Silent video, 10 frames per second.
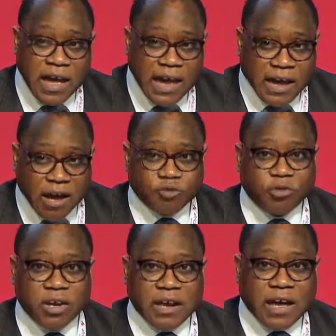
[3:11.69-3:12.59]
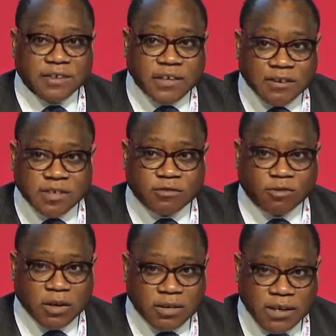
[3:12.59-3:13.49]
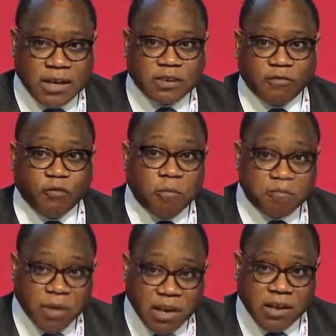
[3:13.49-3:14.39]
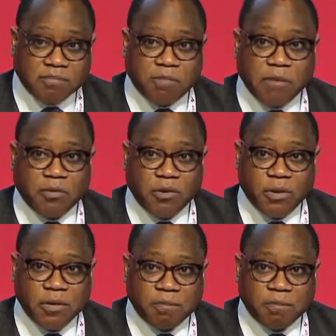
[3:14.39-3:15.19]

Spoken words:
a country that has access to the D8 of 1 billion people,